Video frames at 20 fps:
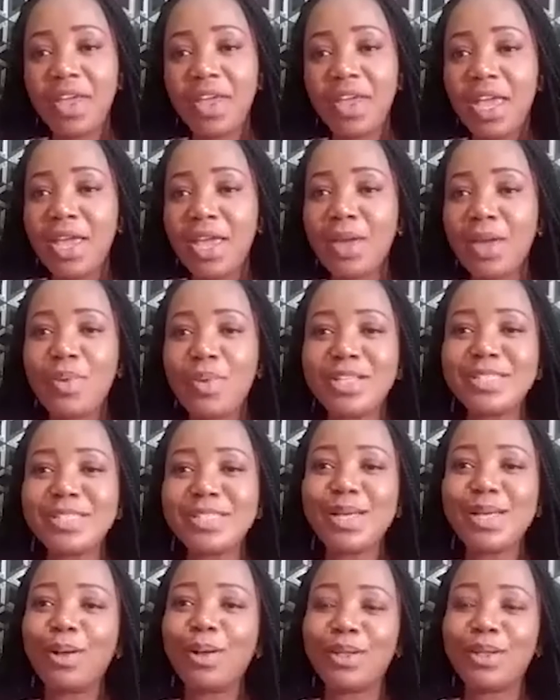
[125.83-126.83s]
He went
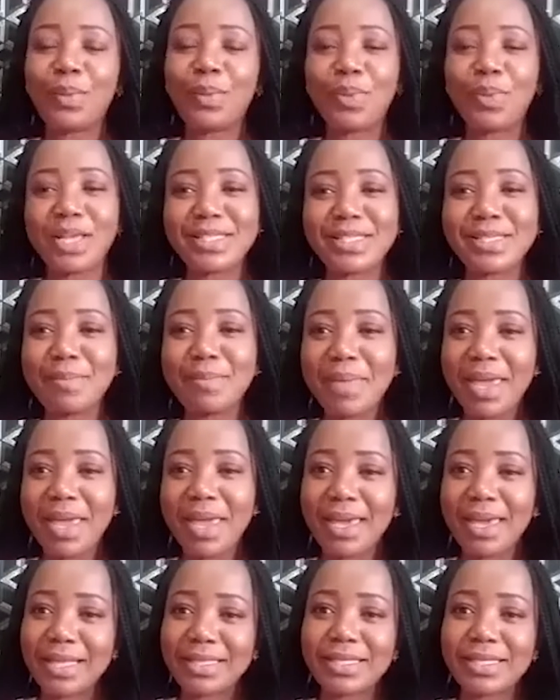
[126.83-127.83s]
all the way to make
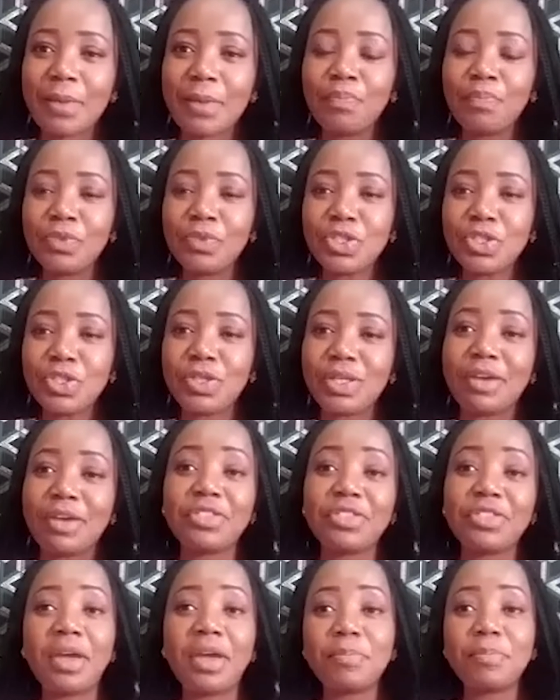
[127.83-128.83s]
it to the
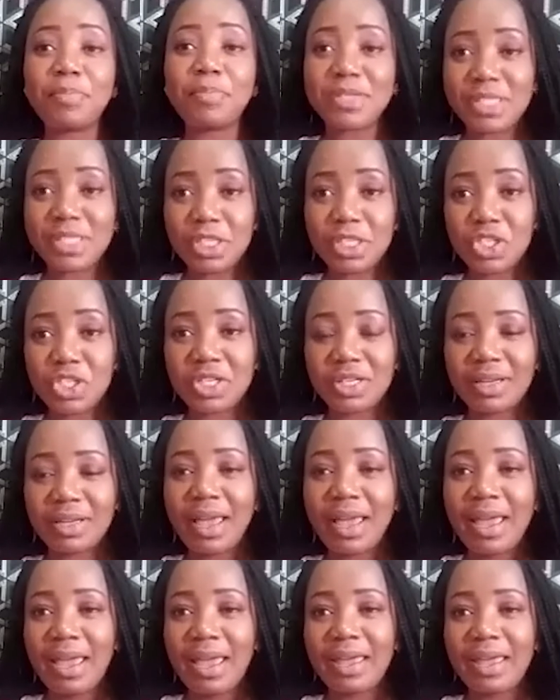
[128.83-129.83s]
third position
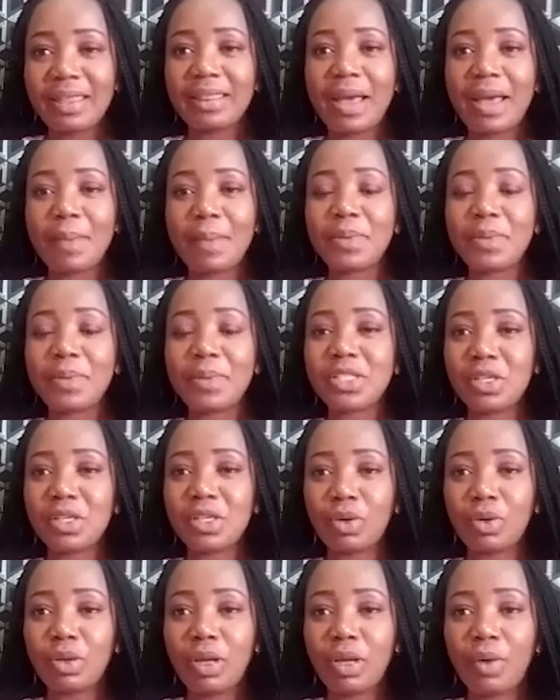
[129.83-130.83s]
in that
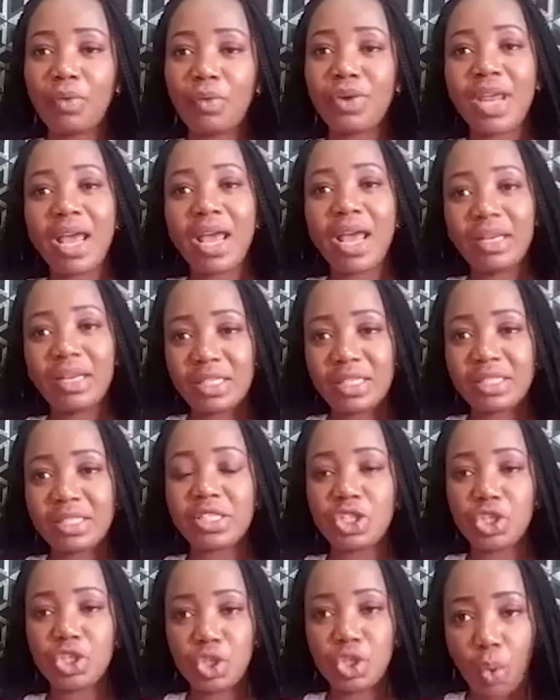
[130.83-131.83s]
particular reality
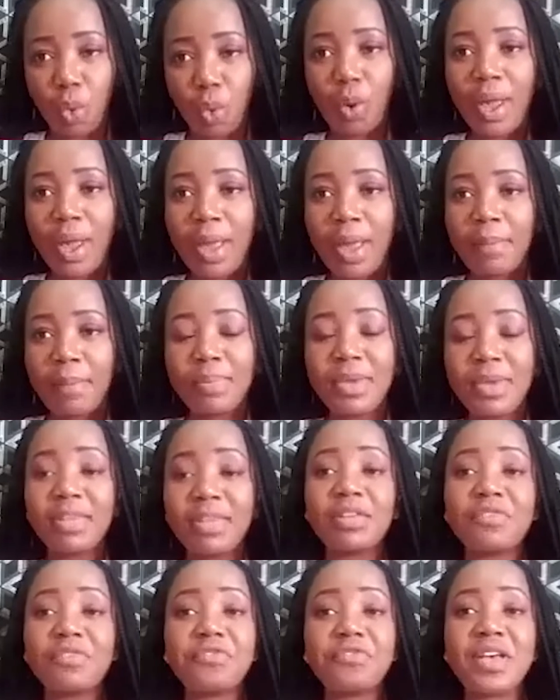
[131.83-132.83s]
show, being the
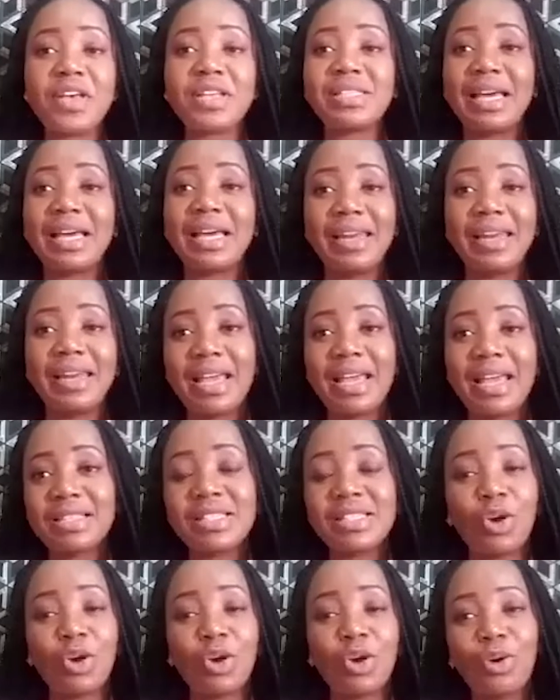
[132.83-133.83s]
first Ghanaian to
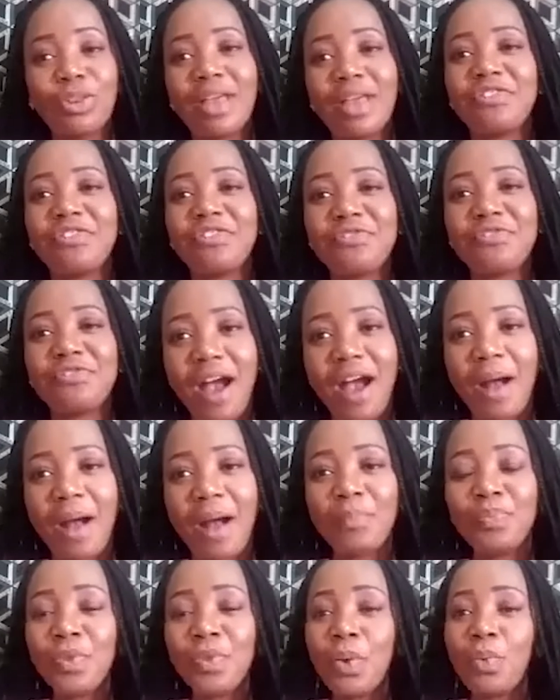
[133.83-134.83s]
go that far.
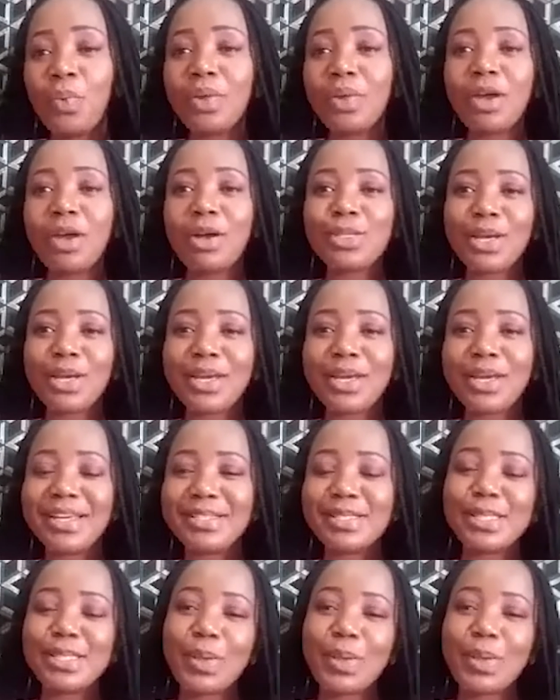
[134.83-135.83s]
Without talking
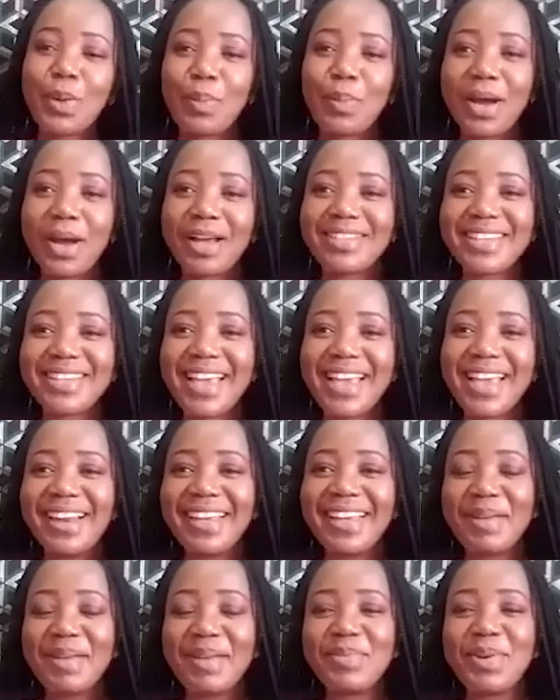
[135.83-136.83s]
so much,
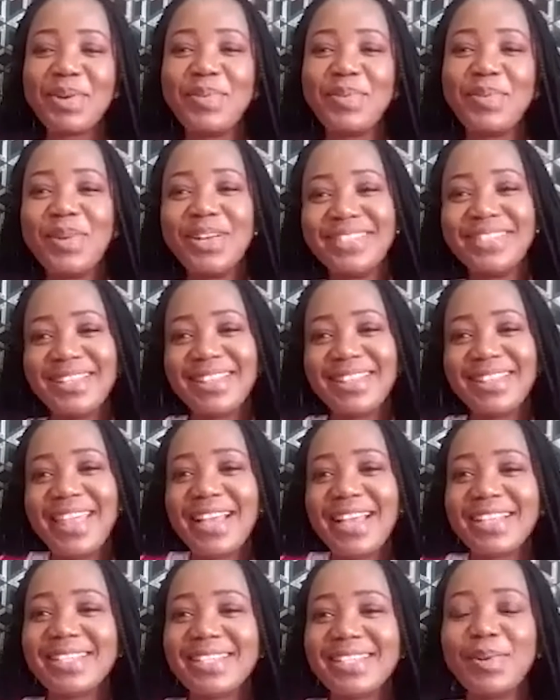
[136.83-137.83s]
Elikem Kumordzi, thanks
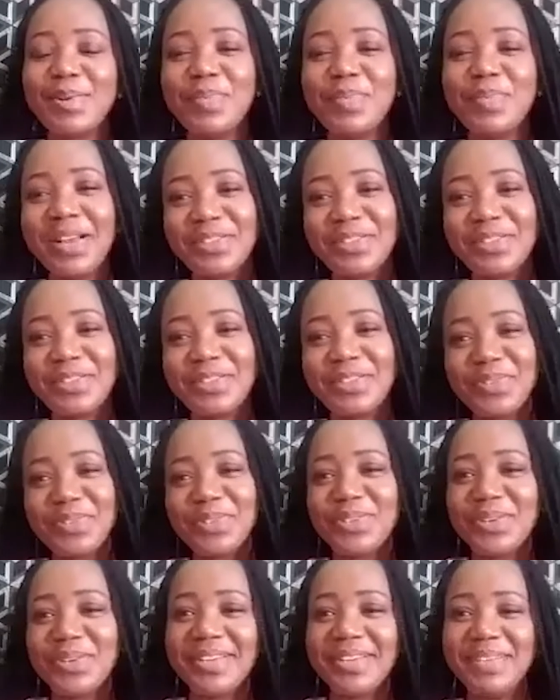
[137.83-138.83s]
so much for joining
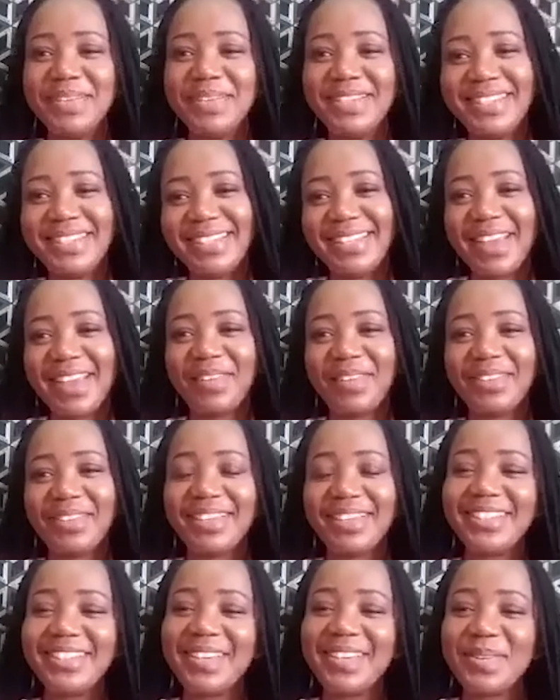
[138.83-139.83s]
me today on the
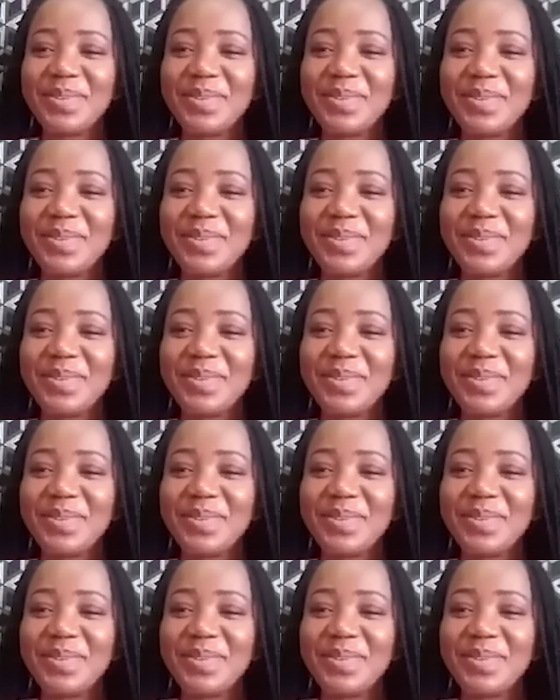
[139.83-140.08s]
show.